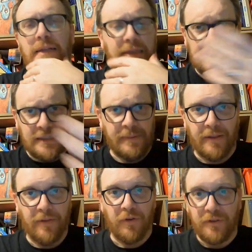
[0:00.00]
it's very
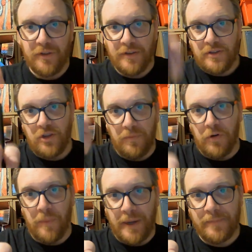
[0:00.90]
different because I just stopped
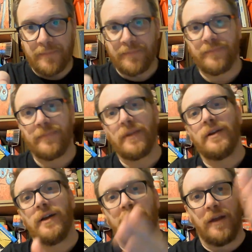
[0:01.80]
filming
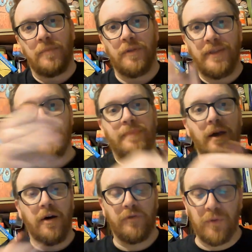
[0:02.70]
and then I'll put this bit
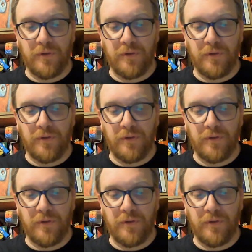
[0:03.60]
afterwards.